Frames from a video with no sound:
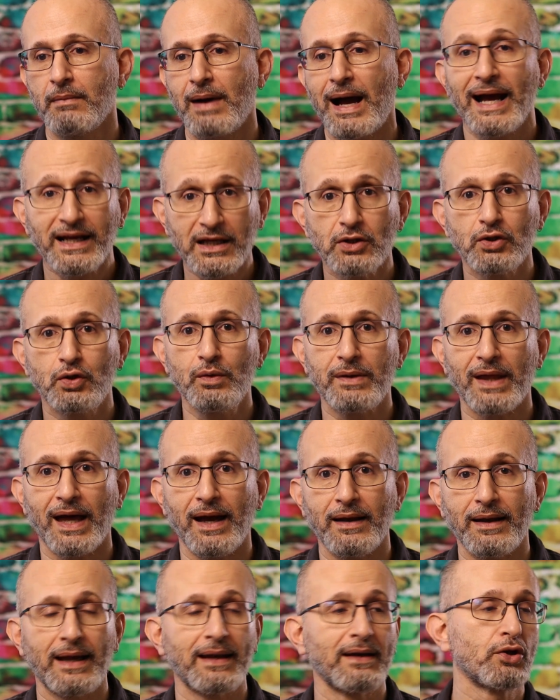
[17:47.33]
I can do
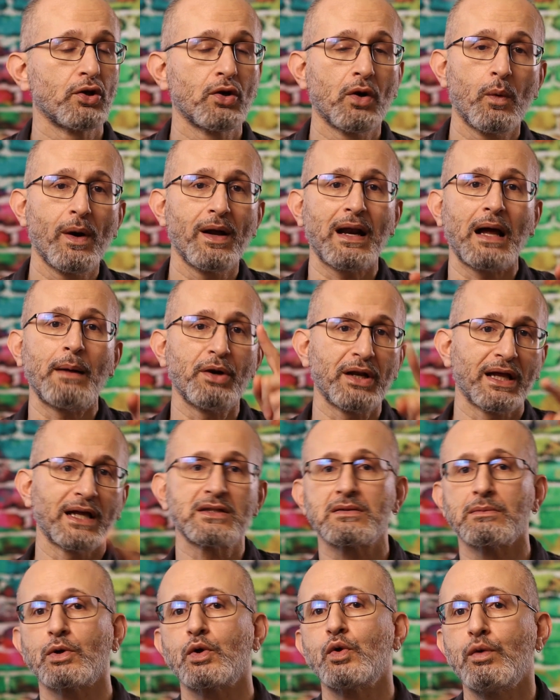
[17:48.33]
that, and you know what? I want to get
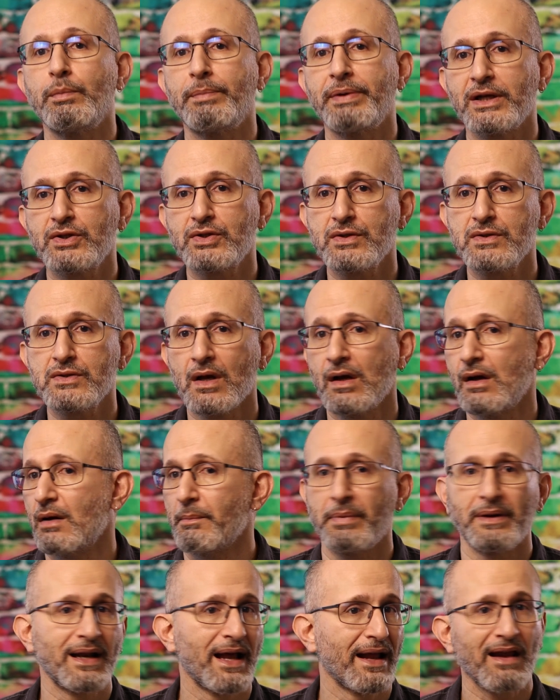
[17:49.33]
some cool pictures,
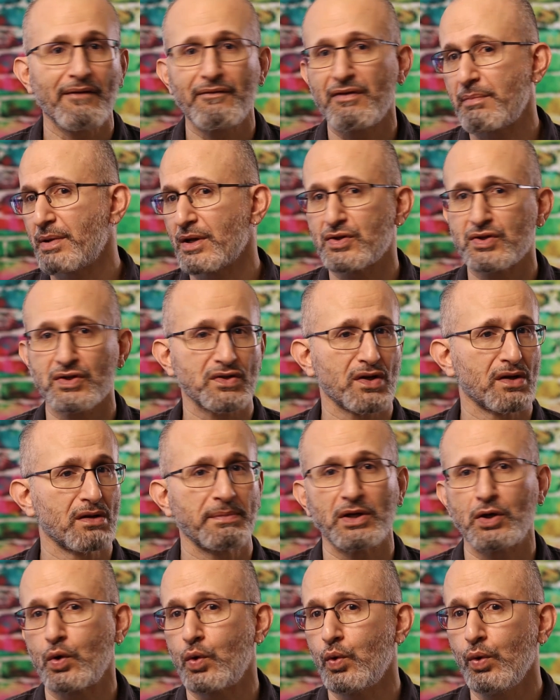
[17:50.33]
but not every picture is going to
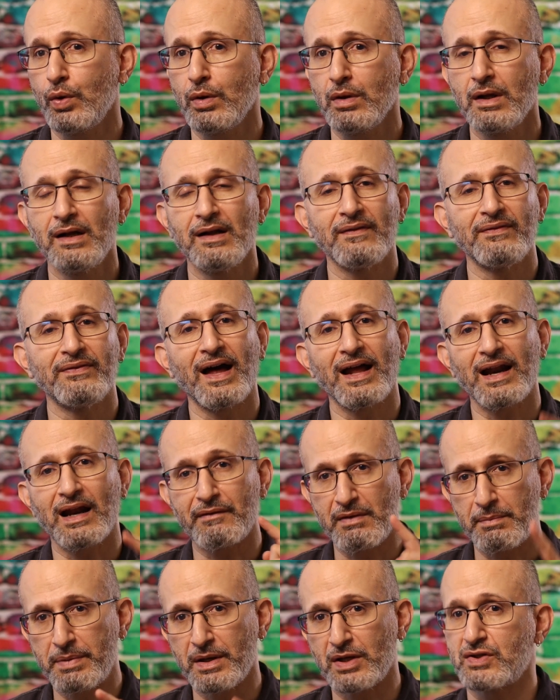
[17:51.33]
be cool. Not
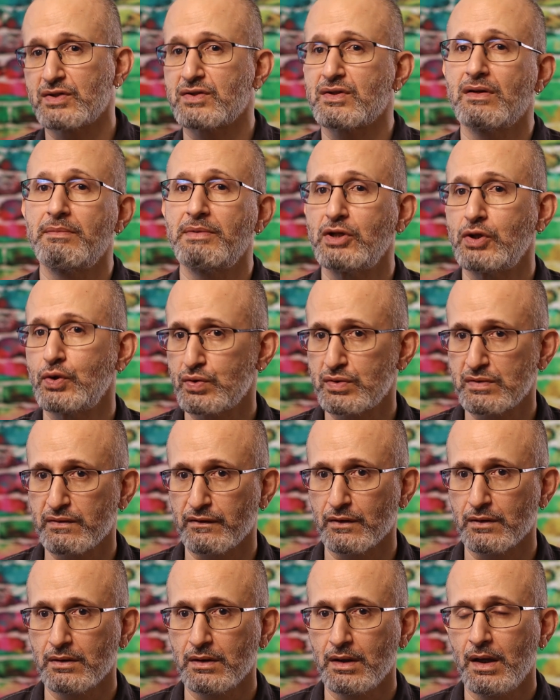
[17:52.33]
every picture is going to be
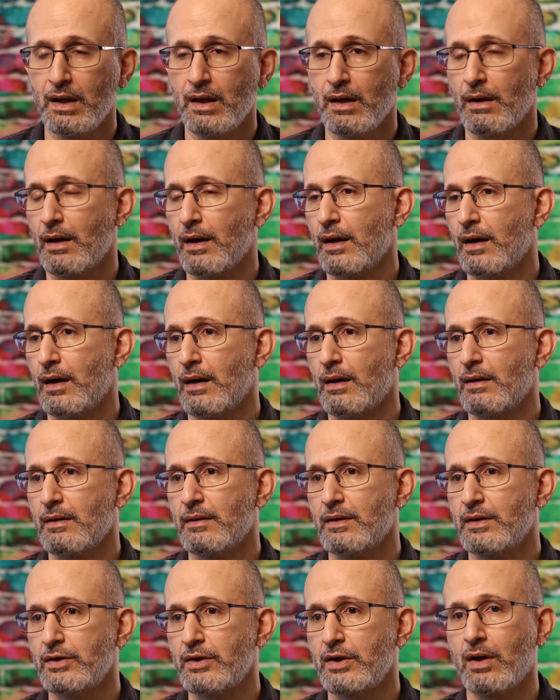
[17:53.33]
useful.
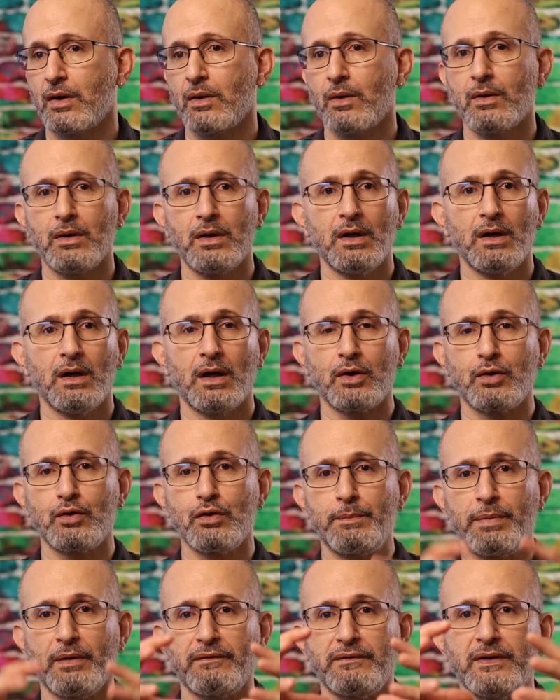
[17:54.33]
A
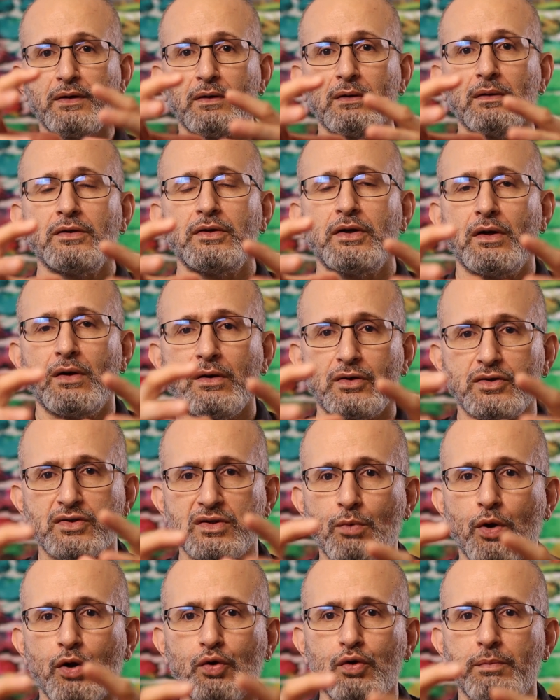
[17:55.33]
group of
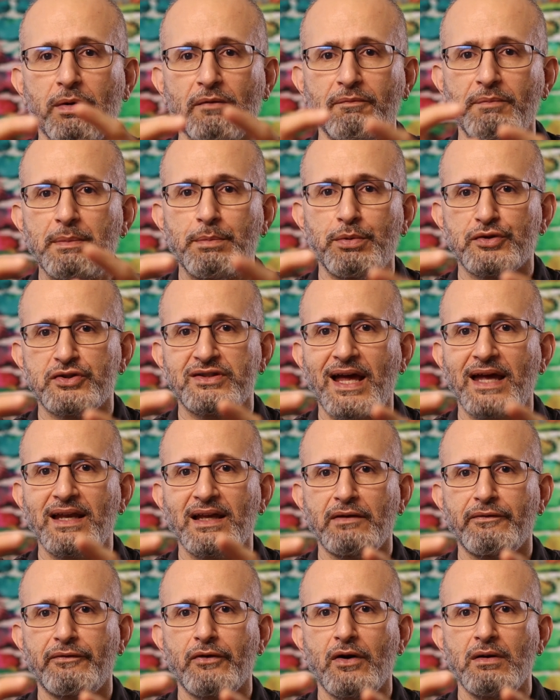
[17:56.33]
small group of people
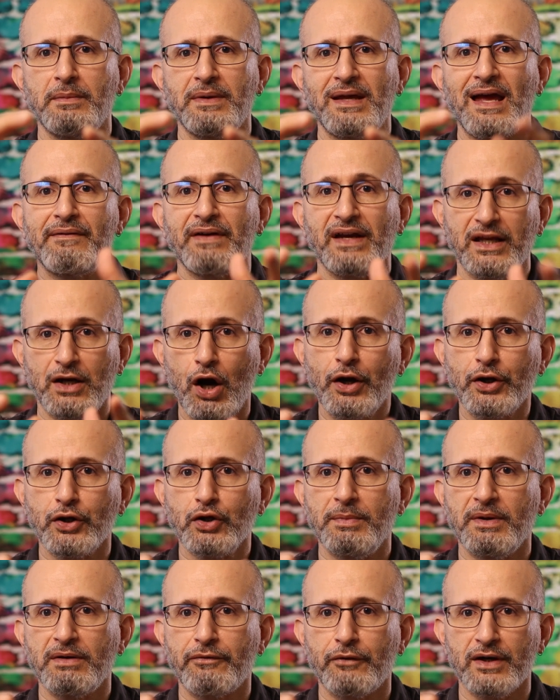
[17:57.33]
standing in front of me having an
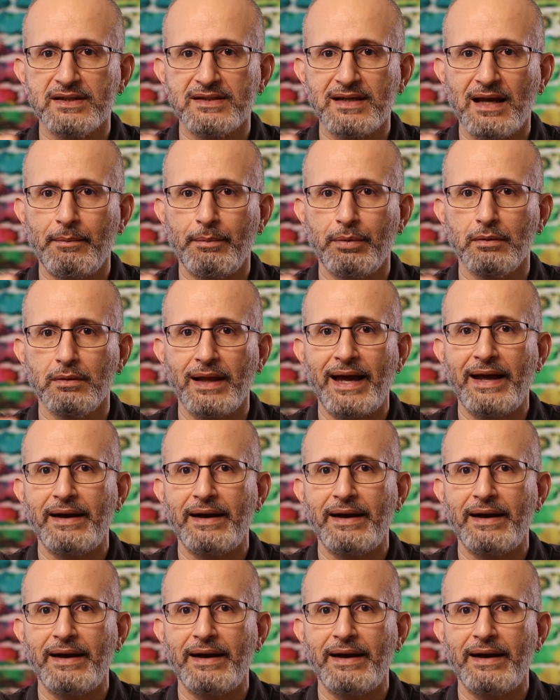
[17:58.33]
argument, for example,